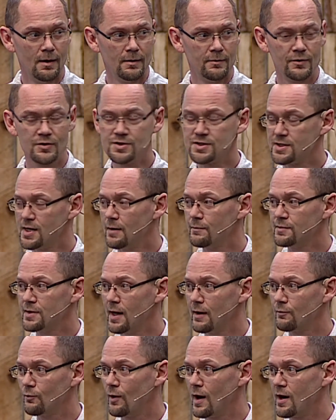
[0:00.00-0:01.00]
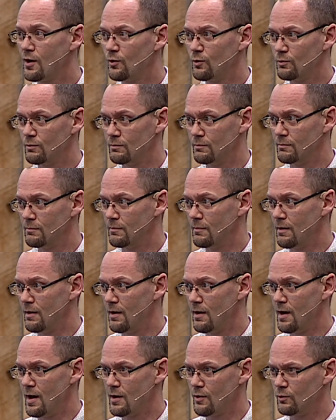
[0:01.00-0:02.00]
There's sometimes where I don't,
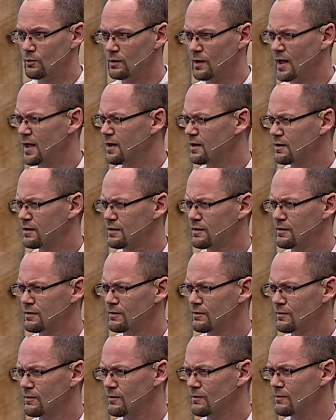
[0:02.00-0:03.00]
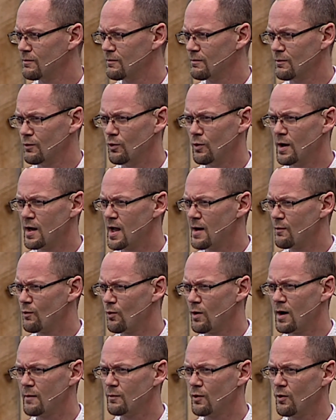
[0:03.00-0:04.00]
I don't like who I am and
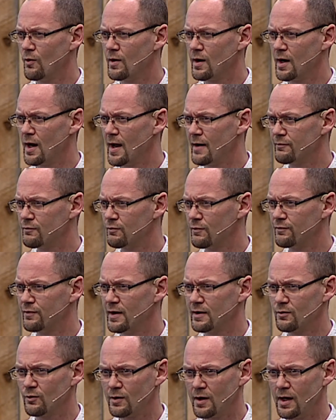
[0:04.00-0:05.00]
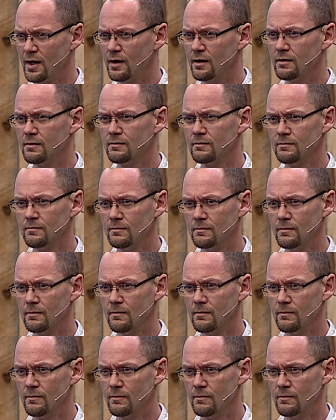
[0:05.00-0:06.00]
where I'm going, and I have to reflect okay,
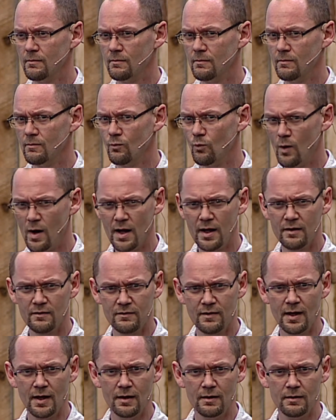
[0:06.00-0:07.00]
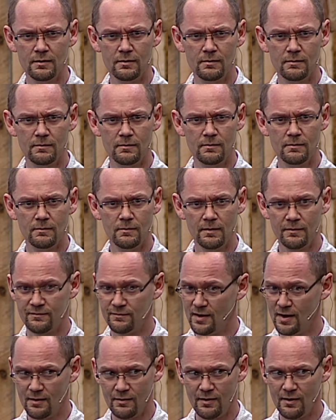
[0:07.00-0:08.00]
why is that? It's
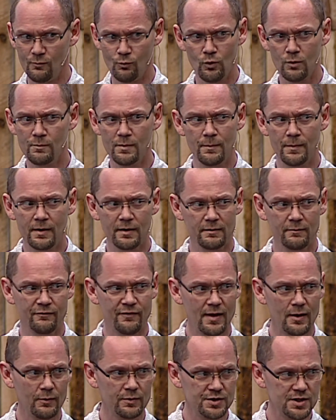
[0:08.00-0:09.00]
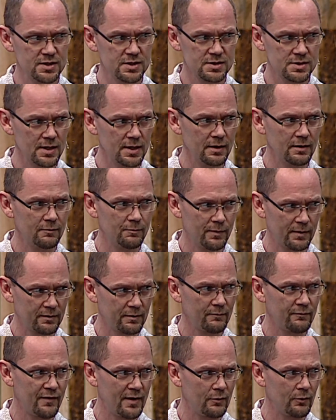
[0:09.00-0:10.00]
not, that wouldn't be because I'm following Jesus then. It's because
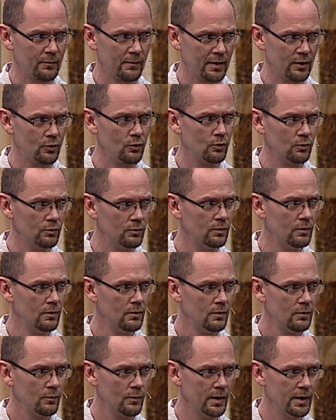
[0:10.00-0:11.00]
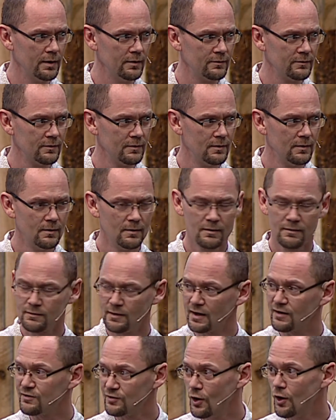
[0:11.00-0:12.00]
I'm following my own ways. It's
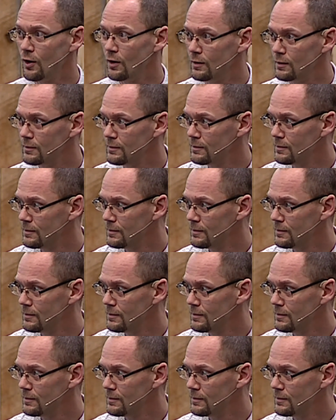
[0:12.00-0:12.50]
like Saul.